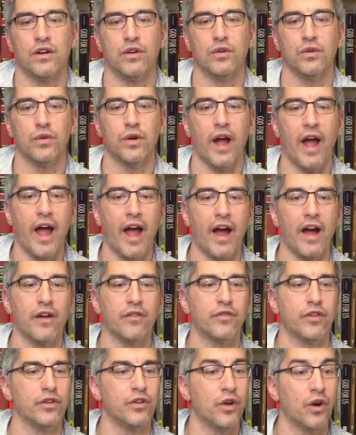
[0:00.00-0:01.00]
who
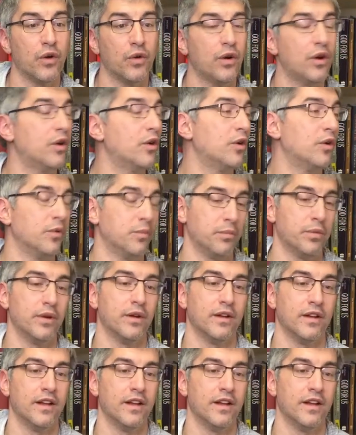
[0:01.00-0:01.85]
have no hope.